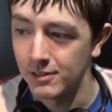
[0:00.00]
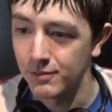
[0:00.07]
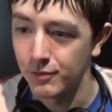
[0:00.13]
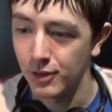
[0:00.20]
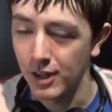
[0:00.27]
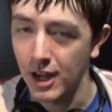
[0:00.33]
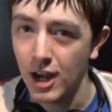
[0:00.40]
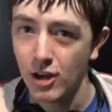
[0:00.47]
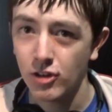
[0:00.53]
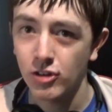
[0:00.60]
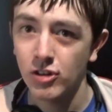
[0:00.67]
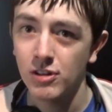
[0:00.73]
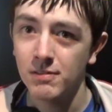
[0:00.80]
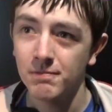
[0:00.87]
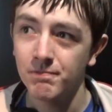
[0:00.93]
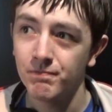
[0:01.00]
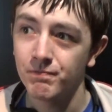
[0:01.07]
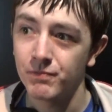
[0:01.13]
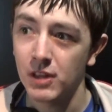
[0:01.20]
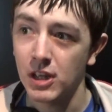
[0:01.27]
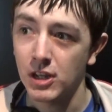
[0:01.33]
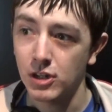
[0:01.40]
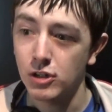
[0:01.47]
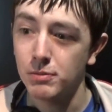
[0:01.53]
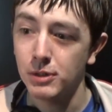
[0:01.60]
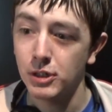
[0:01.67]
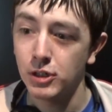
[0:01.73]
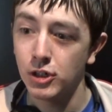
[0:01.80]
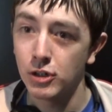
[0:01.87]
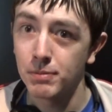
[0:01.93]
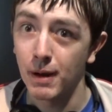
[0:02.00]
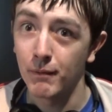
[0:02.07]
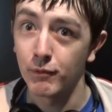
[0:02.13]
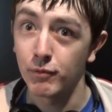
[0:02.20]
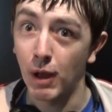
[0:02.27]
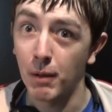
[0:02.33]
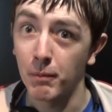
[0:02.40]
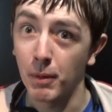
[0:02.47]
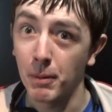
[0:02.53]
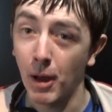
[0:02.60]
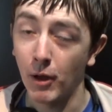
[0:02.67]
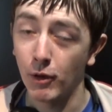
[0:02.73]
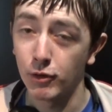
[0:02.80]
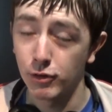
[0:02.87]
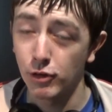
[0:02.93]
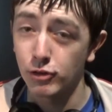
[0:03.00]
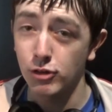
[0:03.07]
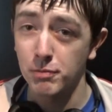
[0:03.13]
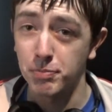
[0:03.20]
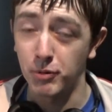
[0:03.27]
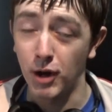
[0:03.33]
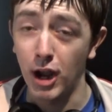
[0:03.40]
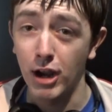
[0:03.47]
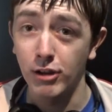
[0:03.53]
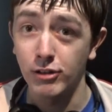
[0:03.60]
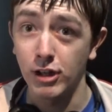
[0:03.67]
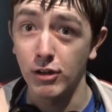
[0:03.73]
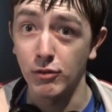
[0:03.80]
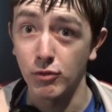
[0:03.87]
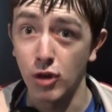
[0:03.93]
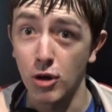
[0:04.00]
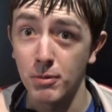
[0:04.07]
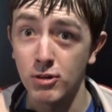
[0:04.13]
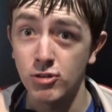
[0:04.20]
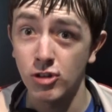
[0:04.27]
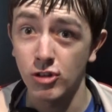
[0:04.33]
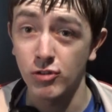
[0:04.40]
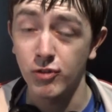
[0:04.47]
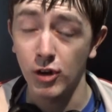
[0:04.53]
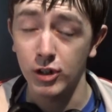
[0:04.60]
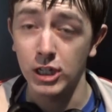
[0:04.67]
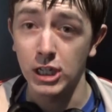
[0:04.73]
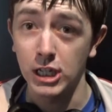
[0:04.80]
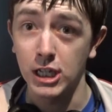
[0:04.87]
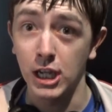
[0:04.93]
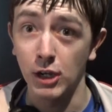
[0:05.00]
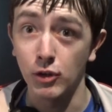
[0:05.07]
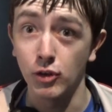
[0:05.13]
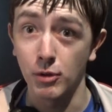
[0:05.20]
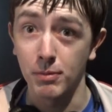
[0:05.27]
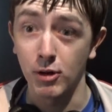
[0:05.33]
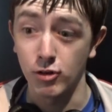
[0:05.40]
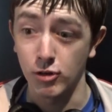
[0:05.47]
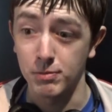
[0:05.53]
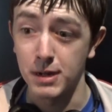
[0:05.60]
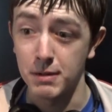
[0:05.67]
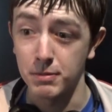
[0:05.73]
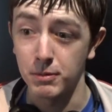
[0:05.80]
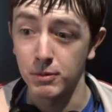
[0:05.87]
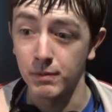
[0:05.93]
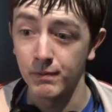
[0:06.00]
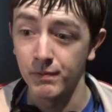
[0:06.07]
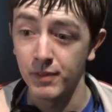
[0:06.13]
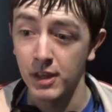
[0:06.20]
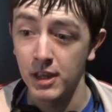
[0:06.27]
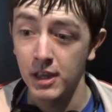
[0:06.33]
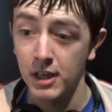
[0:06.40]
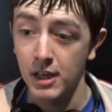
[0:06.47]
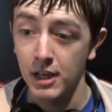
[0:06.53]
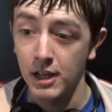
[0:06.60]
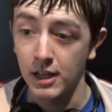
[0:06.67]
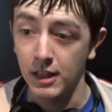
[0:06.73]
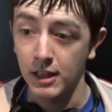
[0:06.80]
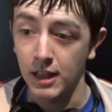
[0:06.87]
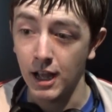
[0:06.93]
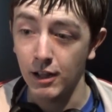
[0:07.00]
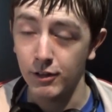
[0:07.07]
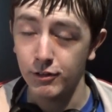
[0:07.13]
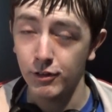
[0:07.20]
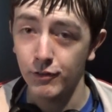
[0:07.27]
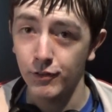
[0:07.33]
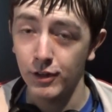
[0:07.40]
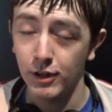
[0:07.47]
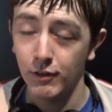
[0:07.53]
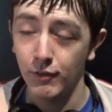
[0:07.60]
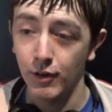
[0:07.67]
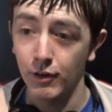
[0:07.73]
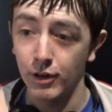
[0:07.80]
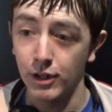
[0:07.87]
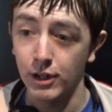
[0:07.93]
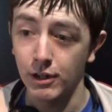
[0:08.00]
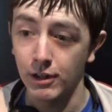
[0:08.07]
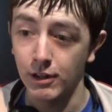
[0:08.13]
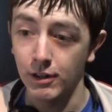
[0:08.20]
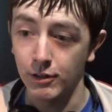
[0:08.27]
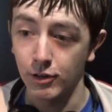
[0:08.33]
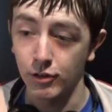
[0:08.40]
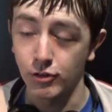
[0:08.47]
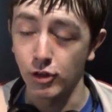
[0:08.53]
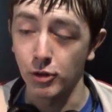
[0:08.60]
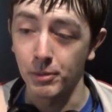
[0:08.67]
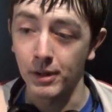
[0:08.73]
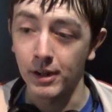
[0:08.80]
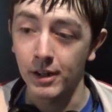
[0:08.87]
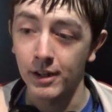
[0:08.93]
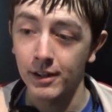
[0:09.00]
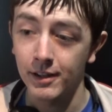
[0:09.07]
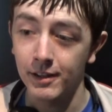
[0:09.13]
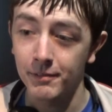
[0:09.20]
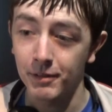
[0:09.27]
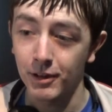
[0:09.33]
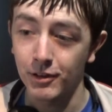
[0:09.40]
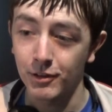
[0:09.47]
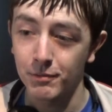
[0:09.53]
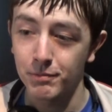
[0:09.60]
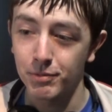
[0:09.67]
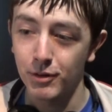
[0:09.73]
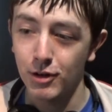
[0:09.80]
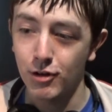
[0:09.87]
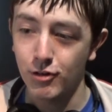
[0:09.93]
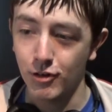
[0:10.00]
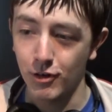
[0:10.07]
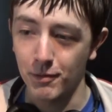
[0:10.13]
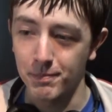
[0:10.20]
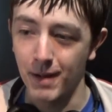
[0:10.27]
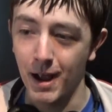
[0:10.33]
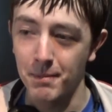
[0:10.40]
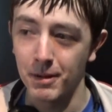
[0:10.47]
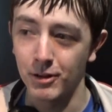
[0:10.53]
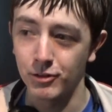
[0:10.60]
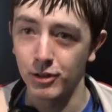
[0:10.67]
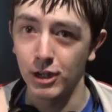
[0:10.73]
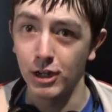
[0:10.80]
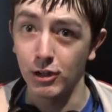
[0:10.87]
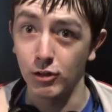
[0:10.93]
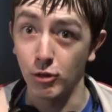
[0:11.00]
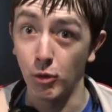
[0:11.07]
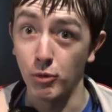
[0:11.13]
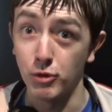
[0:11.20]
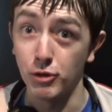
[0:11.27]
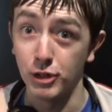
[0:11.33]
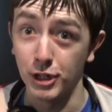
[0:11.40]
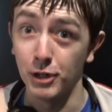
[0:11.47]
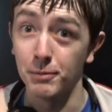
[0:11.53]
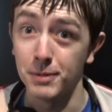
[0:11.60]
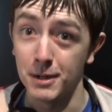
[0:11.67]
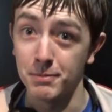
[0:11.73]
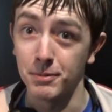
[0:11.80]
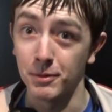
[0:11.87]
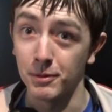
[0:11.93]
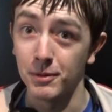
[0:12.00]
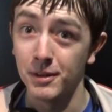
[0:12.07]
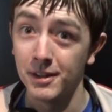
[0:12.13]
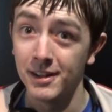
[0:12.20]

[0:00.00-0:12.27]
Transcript: For the action, it could be good, but I was a little surprised that Robin just fucking killed a bunch of people. That's something very disturbing, because I'm pretty sure Batman's like, don't you kill people.